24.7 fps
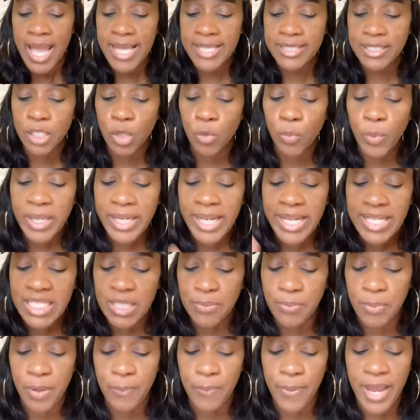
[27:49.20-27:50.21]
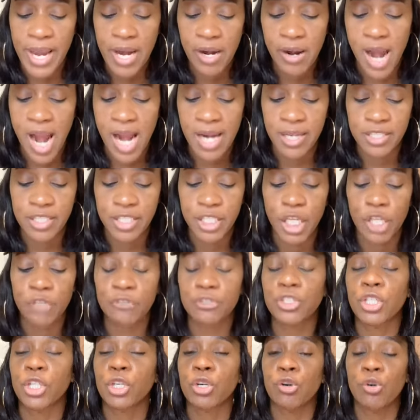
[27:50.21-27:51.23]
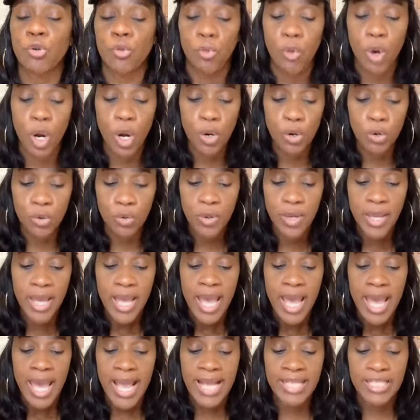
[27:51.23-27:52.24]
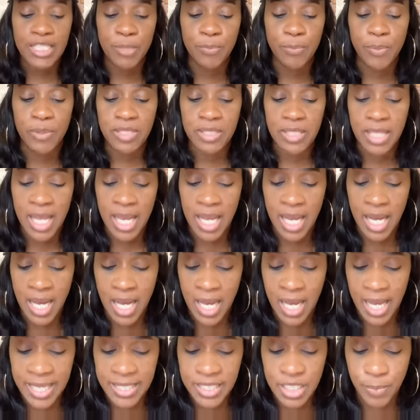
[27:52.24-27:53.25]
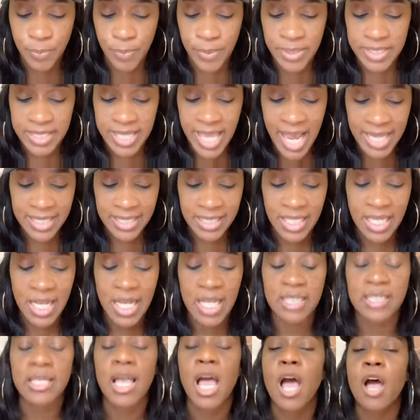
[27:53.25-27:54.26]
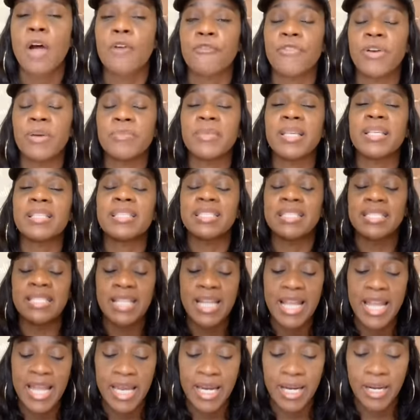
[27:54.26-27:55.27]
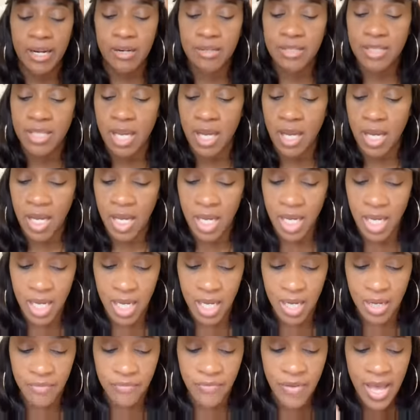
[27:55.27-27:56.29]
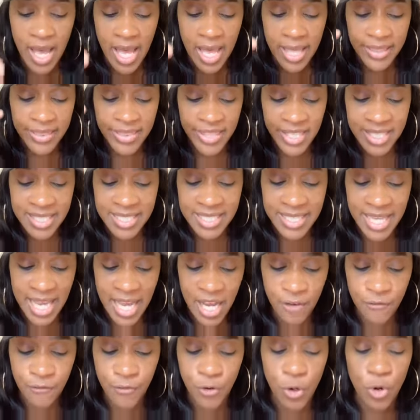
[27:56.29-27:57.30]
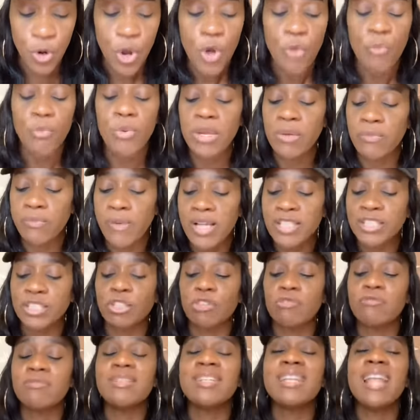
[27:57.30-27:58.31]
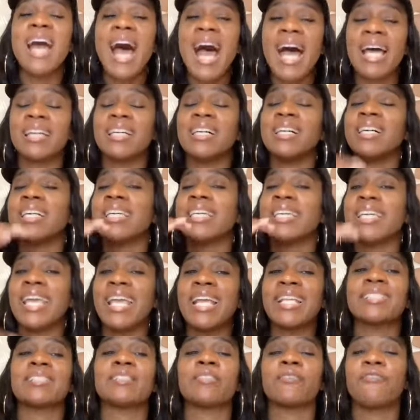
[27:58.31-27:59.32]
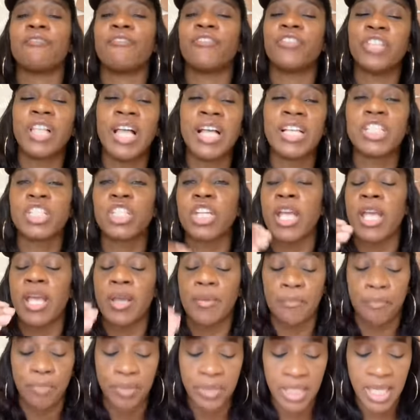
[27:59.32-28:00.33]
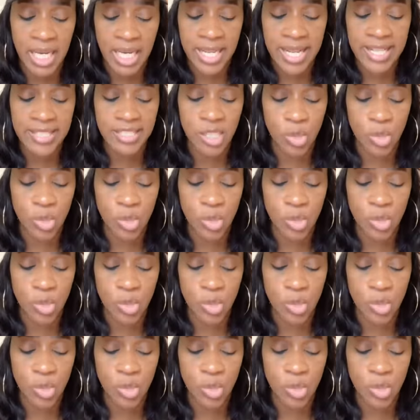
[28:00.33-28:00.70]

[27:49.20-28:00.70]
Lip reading: And so we need to prepare ourselves to grow and to protect us from the snares of the devil. We wrestle not against flesh and blood.